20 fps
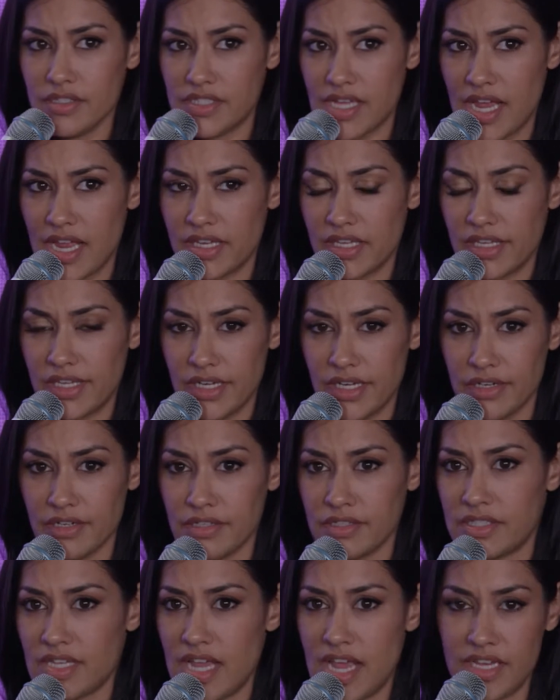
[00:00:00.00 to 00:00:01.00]
and
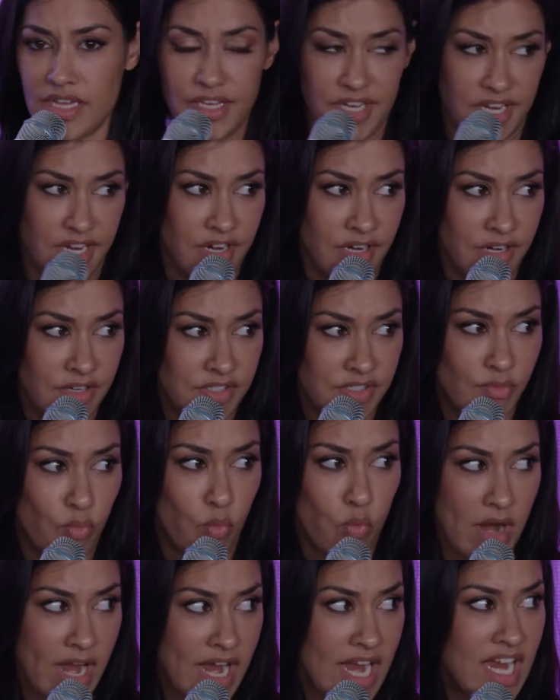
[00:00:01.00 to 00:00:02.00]
years and years,
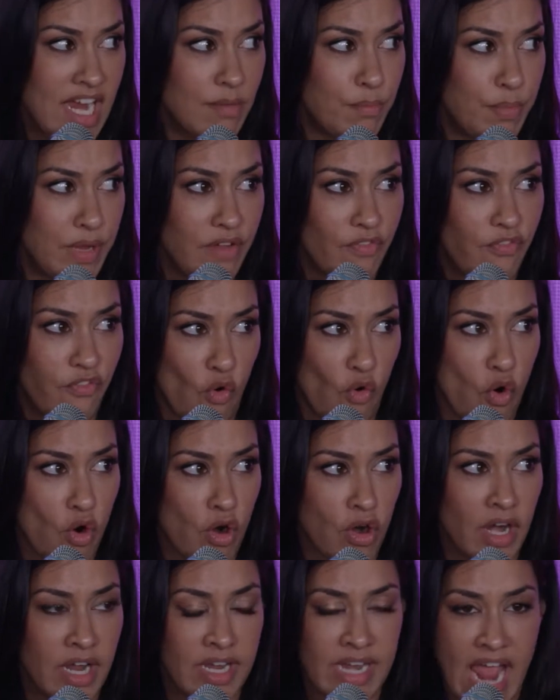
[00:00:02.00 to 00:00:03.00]
way
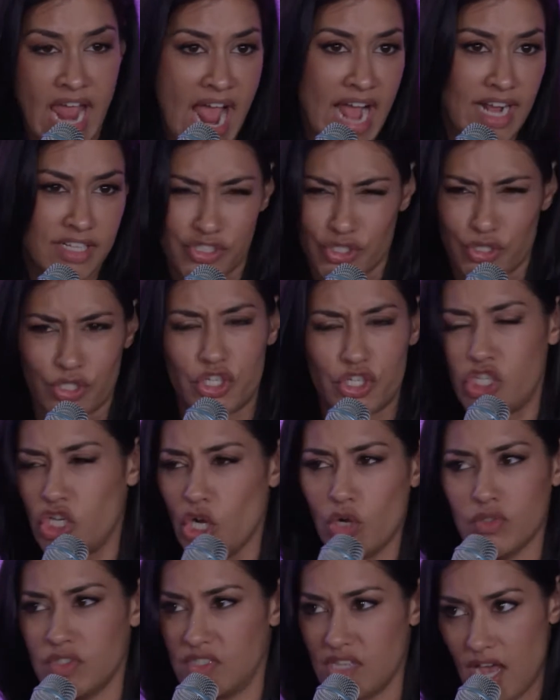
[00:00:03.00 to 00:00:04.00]
before an actor
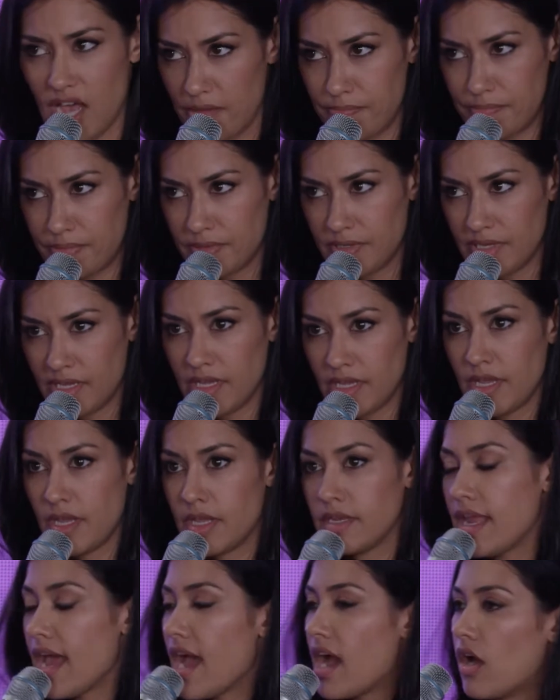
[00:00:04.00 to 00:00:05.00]
shows up.
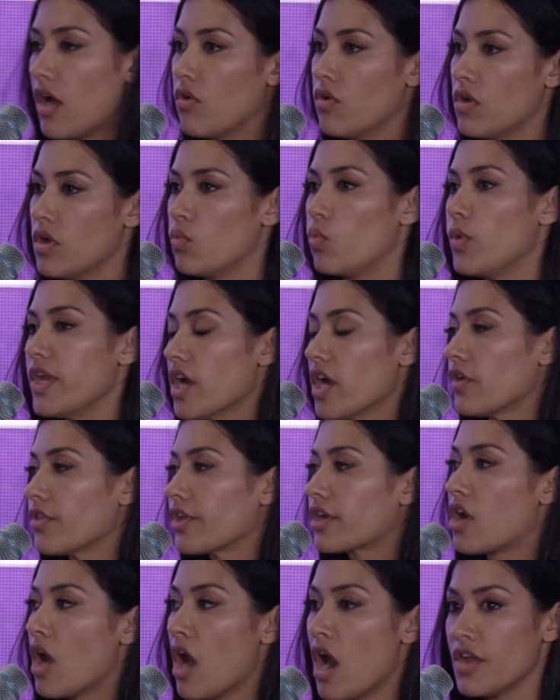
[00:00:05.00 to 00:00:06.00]
Now, we are
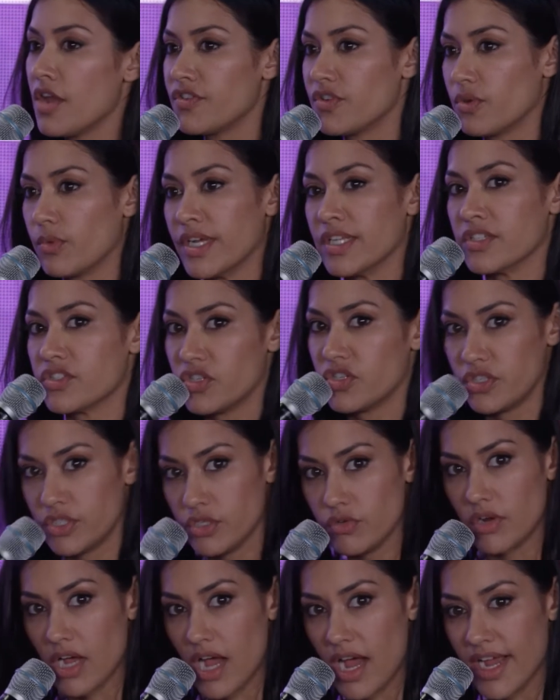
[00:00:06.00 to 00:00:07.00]
the conduit to
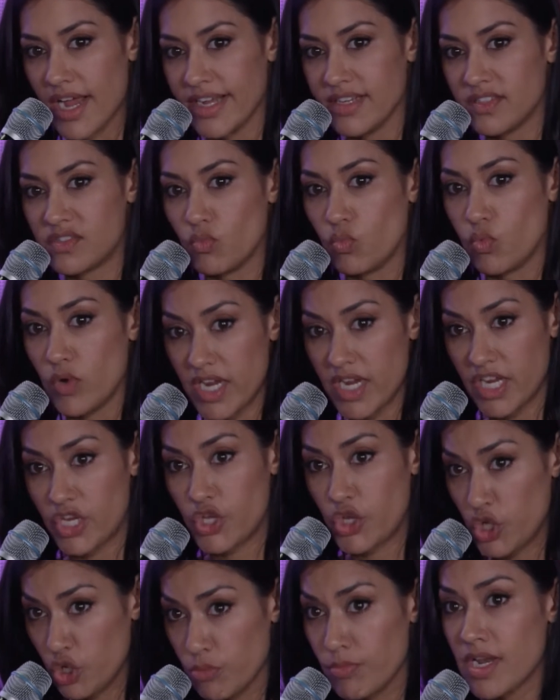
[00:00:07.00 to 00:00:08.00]
you guys. We
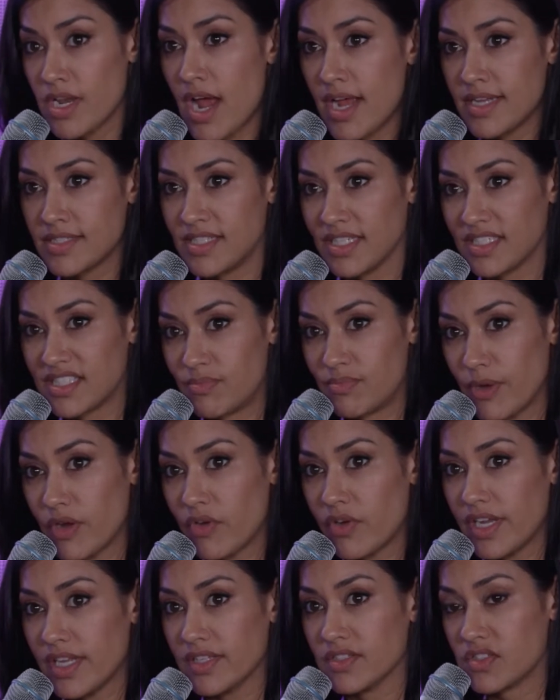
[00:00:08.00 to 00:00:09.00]
humanize the
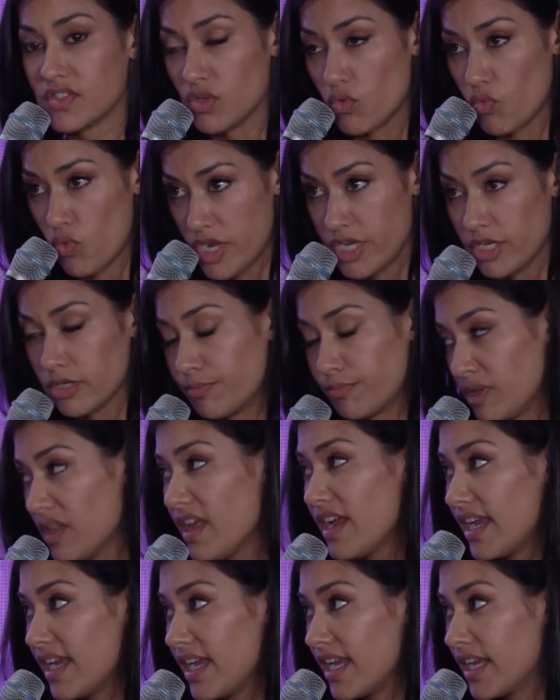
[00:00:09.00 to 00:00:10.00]
experience, so when you're
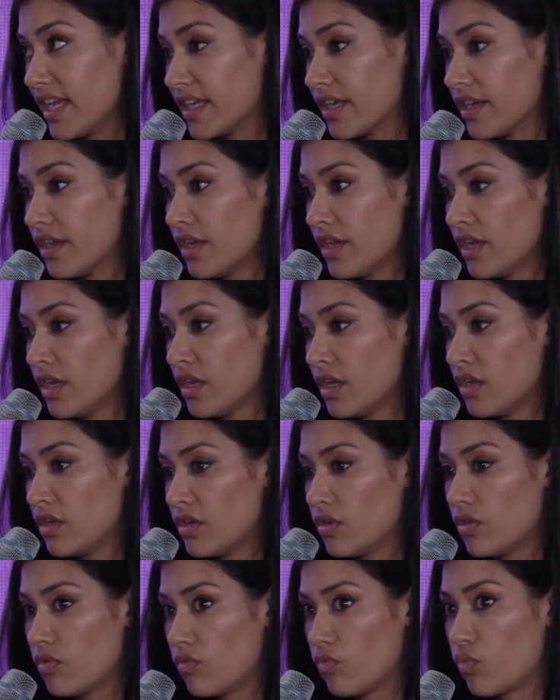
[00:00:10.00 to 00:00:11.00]
playing,
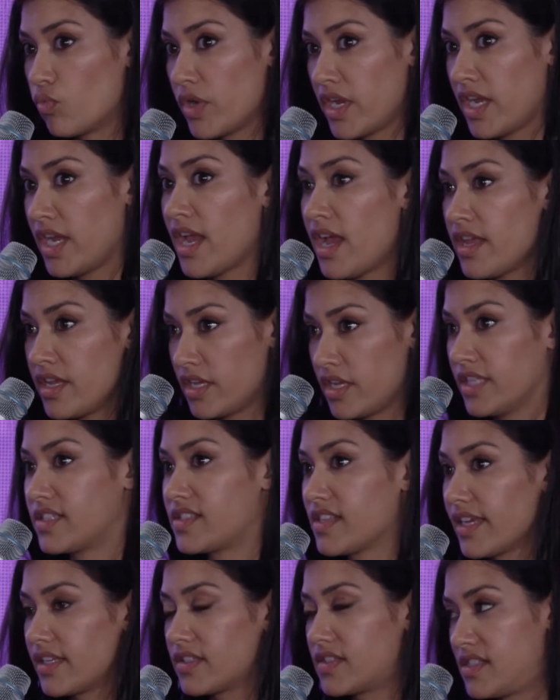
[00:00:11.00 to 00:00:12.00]

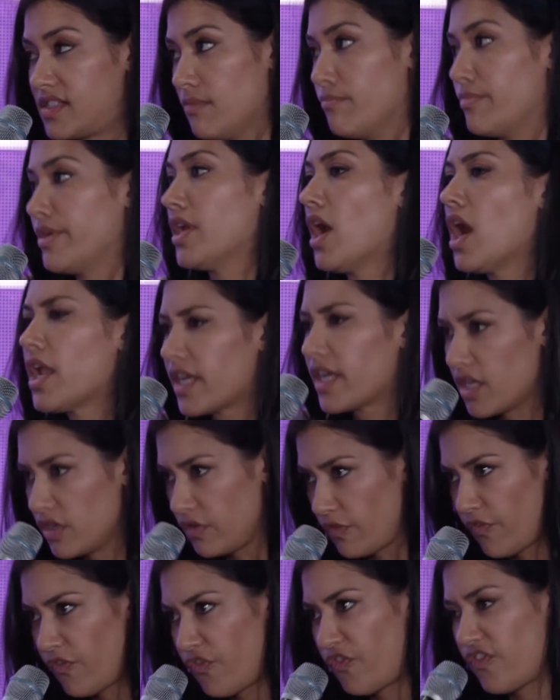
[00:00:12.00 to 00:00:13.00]
it's symbiotic and
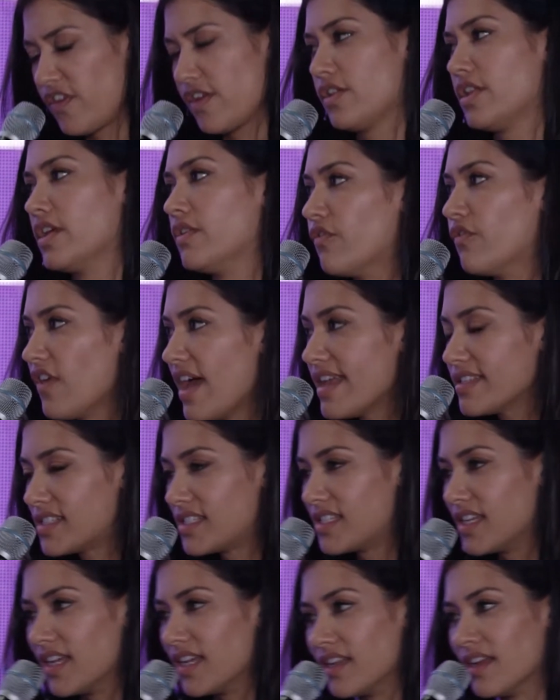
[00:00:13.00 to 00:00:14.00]
you feel
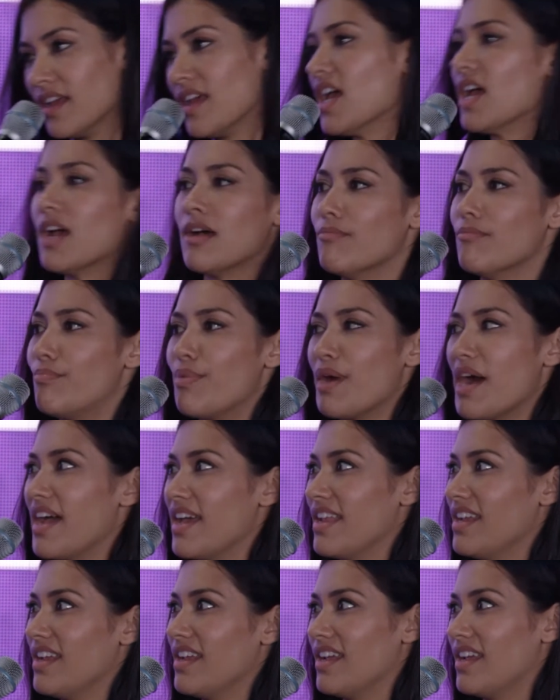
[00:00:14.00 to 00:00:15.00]
invested.
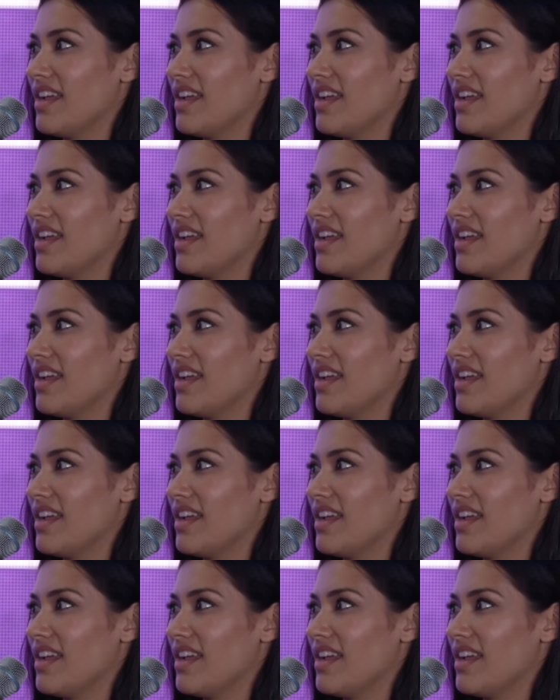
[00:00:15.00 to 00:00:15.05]
But